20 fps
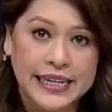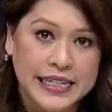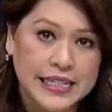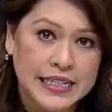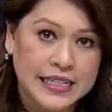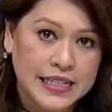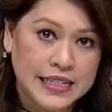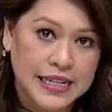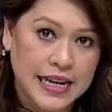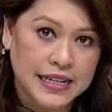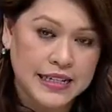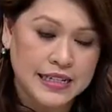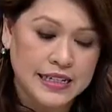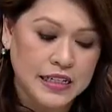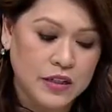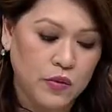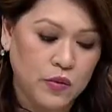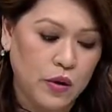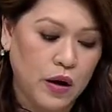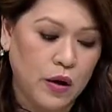mainly
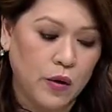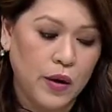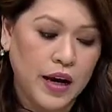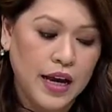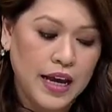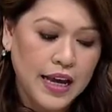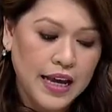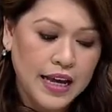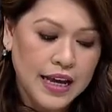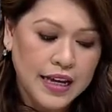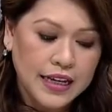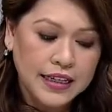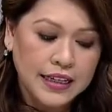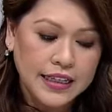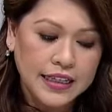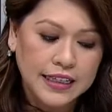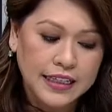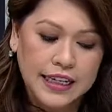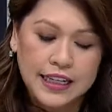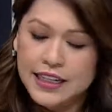status quo.
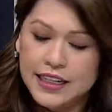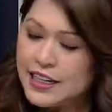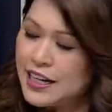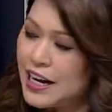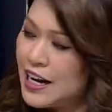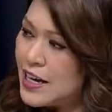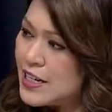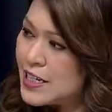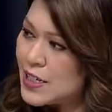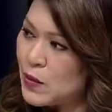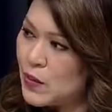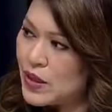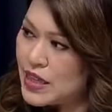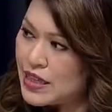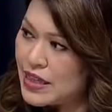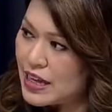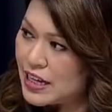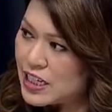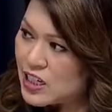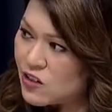Mm. can I
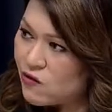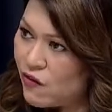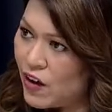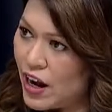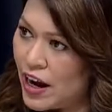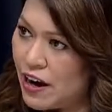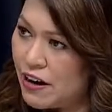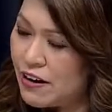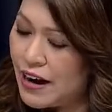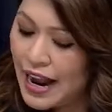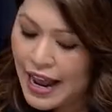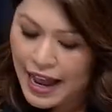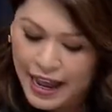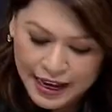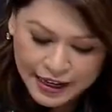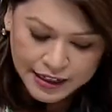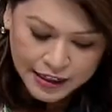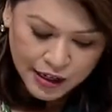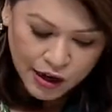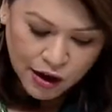ask you whether that's
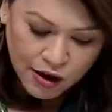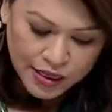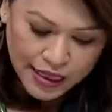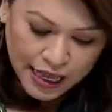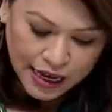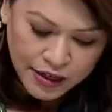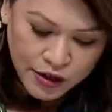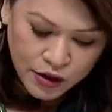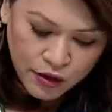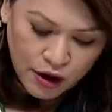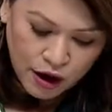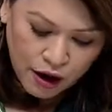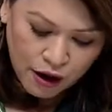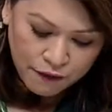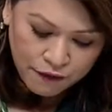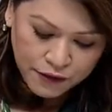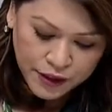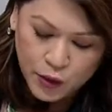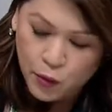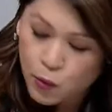fair? And on that
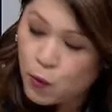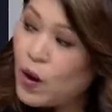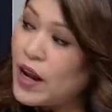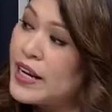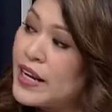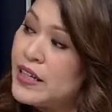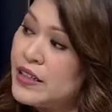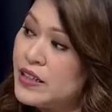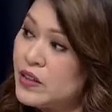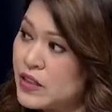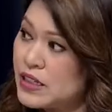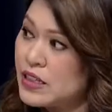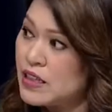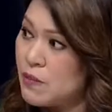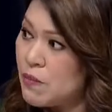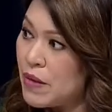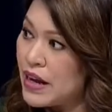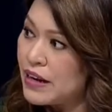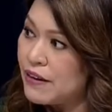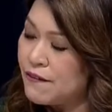note of, you know, what are
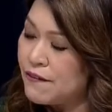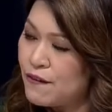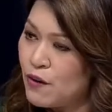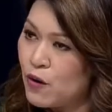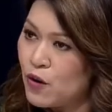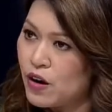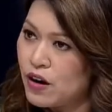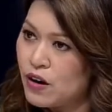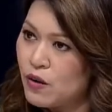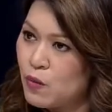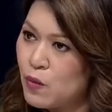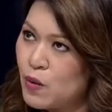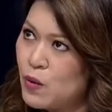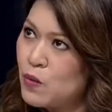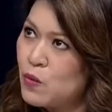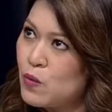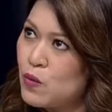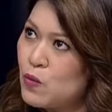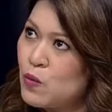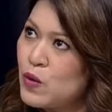you using the money for?
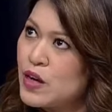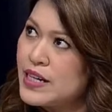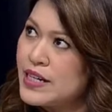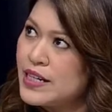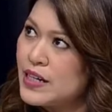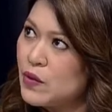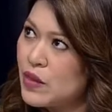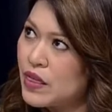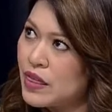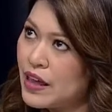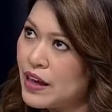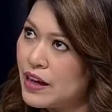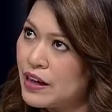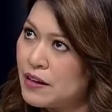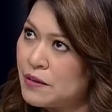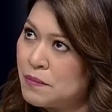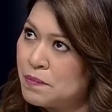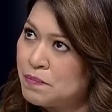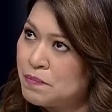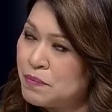What, what do you
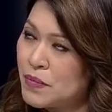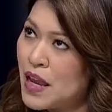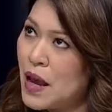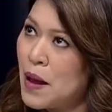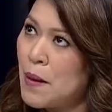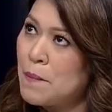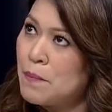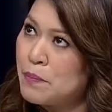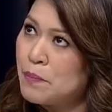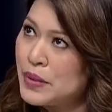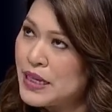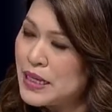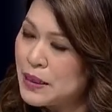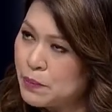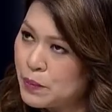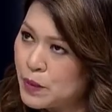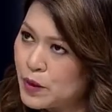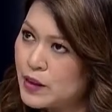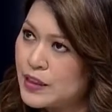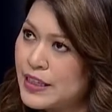think
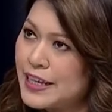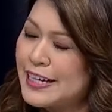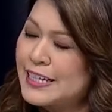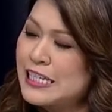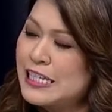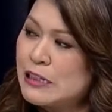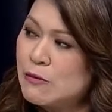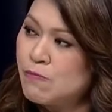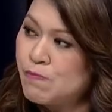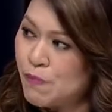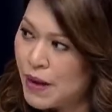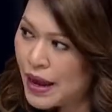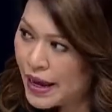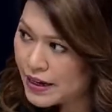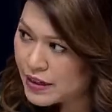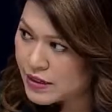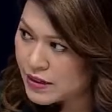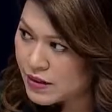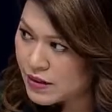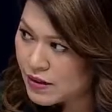people
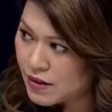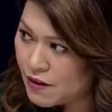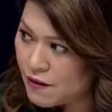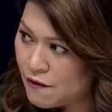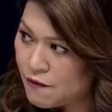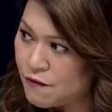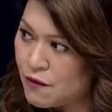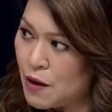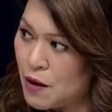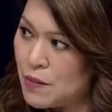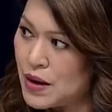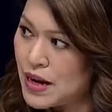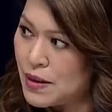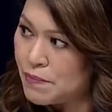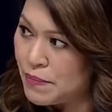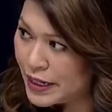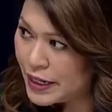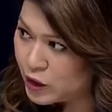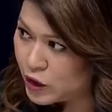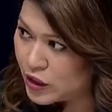expect
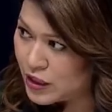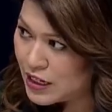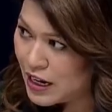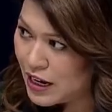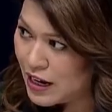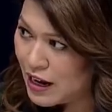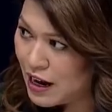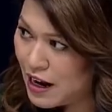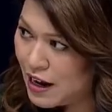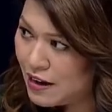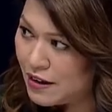from a budget?